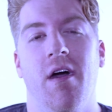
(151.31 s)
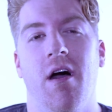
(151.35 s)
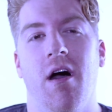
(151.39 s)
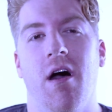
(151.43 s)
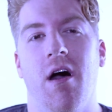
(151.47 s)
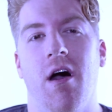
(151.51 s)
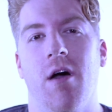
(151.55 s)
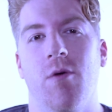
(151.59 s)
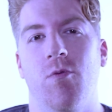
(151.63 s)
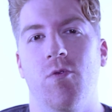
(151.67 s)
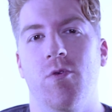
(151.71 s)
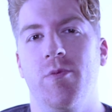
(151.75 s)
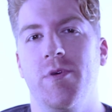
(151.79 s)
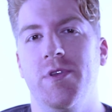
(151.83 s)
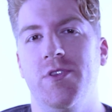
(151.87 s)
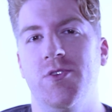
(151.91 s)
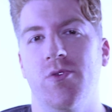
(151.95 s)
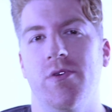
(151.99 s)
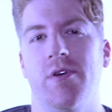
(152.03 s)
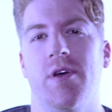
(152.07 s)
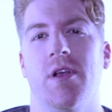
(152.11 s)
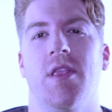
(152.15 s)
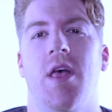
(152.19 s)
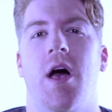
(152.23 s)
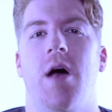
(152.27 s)
Uh, we'll be
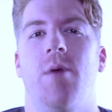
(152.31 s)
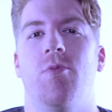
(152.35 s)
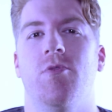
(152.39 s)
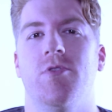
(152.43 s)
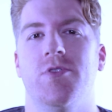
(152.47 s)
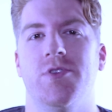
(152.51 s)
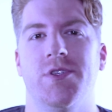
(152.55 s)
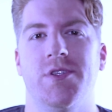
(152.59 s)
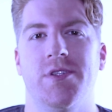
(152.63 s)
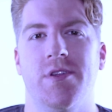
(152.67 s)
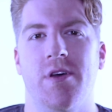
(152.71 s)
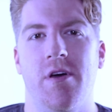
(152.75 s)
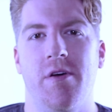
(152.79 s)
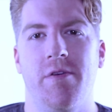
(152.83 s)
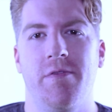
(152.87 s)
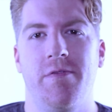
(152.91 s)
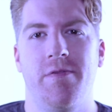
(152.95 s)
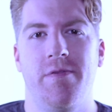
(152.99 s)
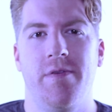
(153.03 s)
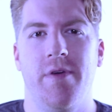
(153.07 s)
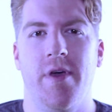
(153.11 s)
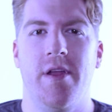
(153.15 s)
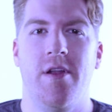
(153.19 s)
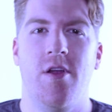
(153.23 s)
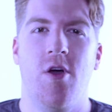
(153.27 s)
doing a lot more stuff,
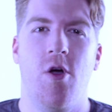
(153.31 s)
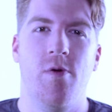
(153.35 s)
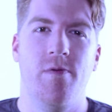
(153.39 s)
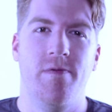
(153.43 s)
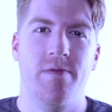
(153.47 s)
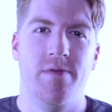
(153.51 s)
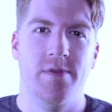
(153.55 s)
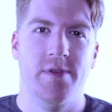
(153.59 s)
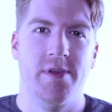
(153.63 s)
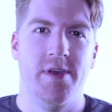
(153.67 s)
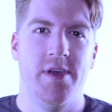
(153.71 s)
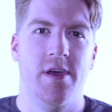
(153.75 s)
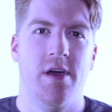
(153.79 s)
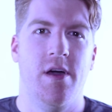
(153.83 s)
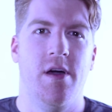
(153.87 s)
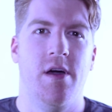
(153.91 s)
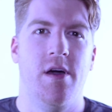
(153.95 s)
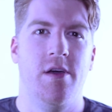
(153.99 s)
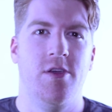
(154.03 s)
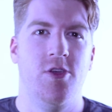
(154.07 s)
and hopefully uh,